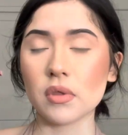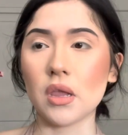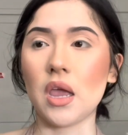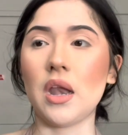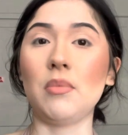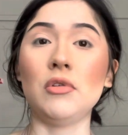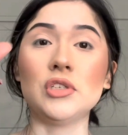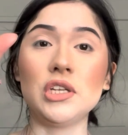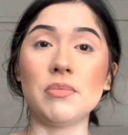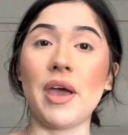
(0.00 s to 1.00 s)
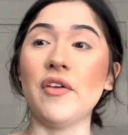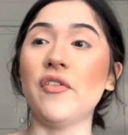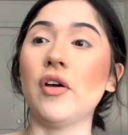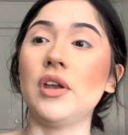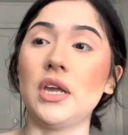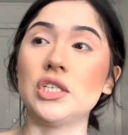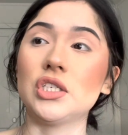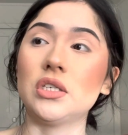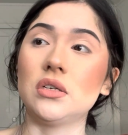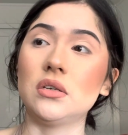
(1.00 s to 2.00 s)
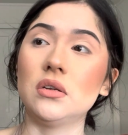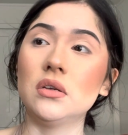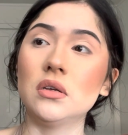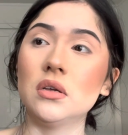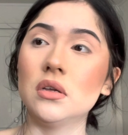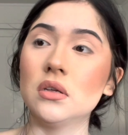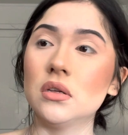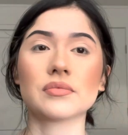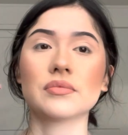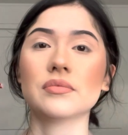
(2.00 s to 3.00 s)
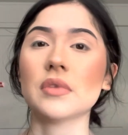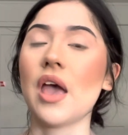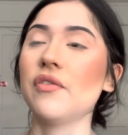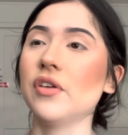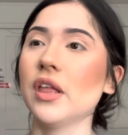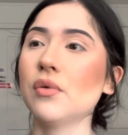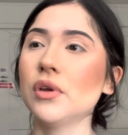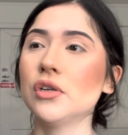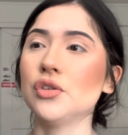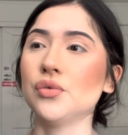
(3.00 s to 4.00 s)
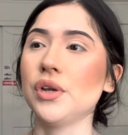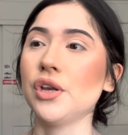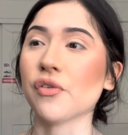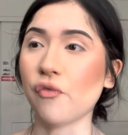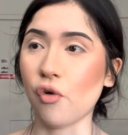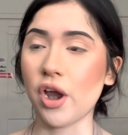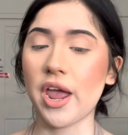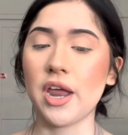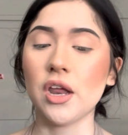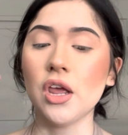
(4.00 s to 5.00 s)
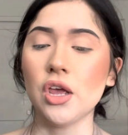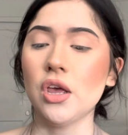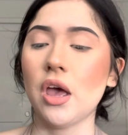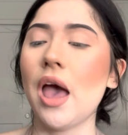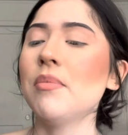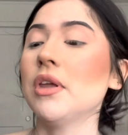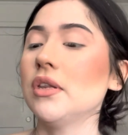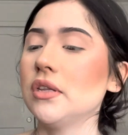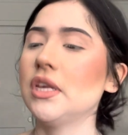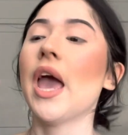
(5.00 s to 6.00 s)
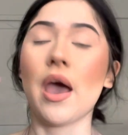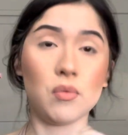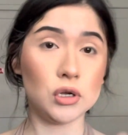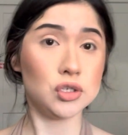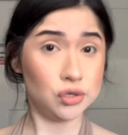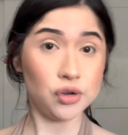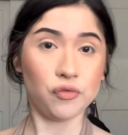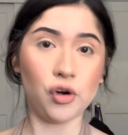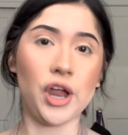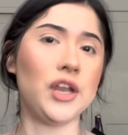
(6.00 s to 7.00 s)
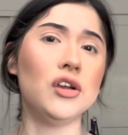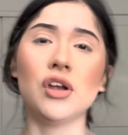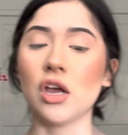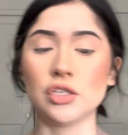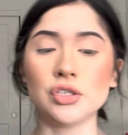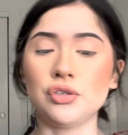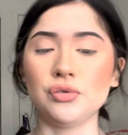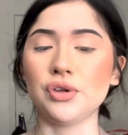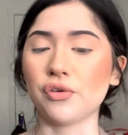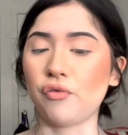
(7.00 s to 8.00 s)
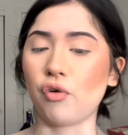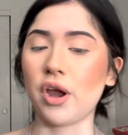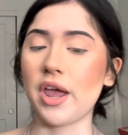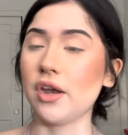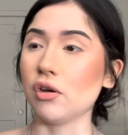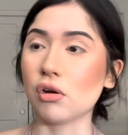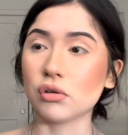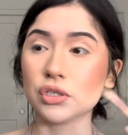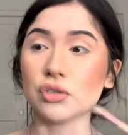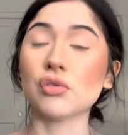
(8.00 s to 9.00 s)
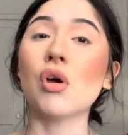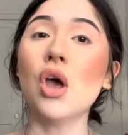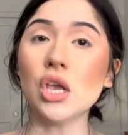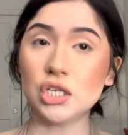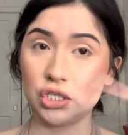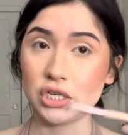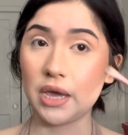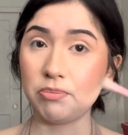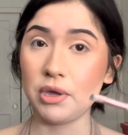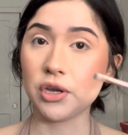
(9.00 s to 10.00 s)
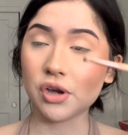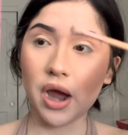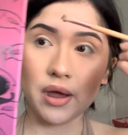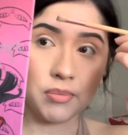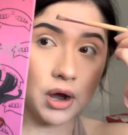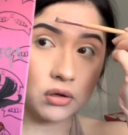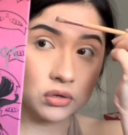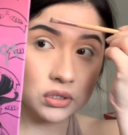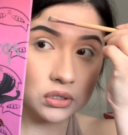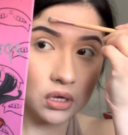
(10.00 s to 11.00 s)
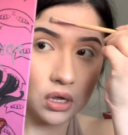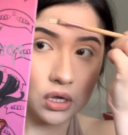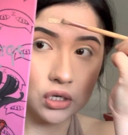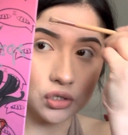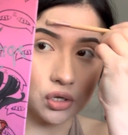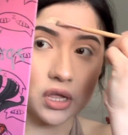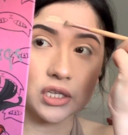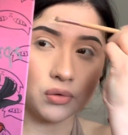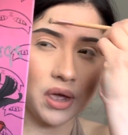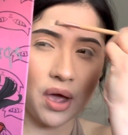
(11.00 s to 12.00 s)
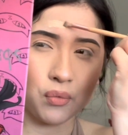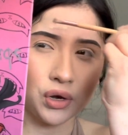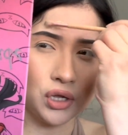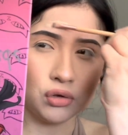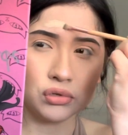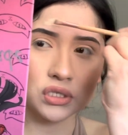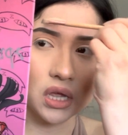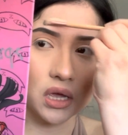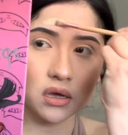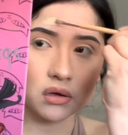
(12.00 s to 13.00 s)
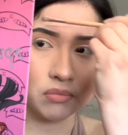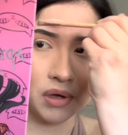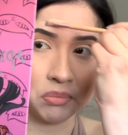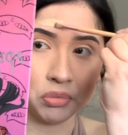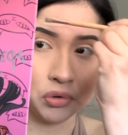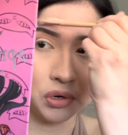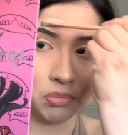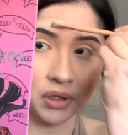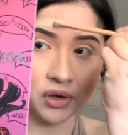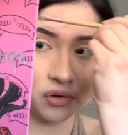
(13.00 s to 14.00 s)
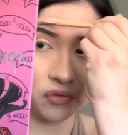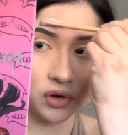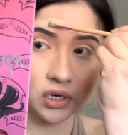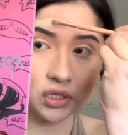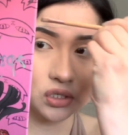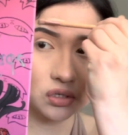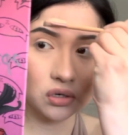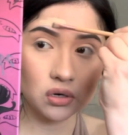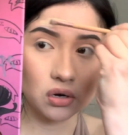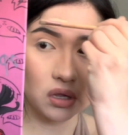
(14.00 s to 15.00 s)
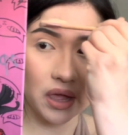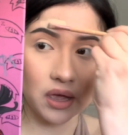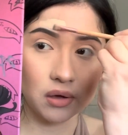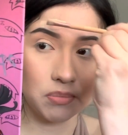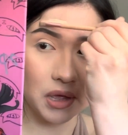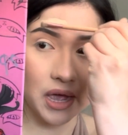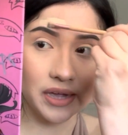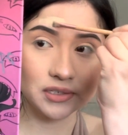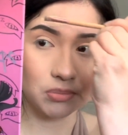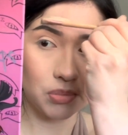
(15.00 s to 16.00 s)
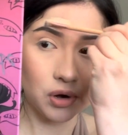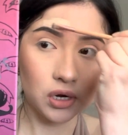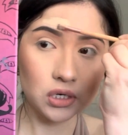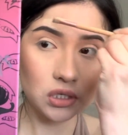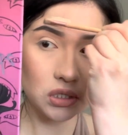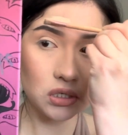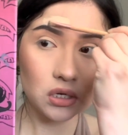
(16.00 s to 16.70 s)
And I'm using my foundation. I feel like when you're doing your forehead, when you're doing your forehead, you're not just doing your forehead, you're also shaping your eyebrows. So that's why I wouldn't use like my beauty blender first or like a big ass brush.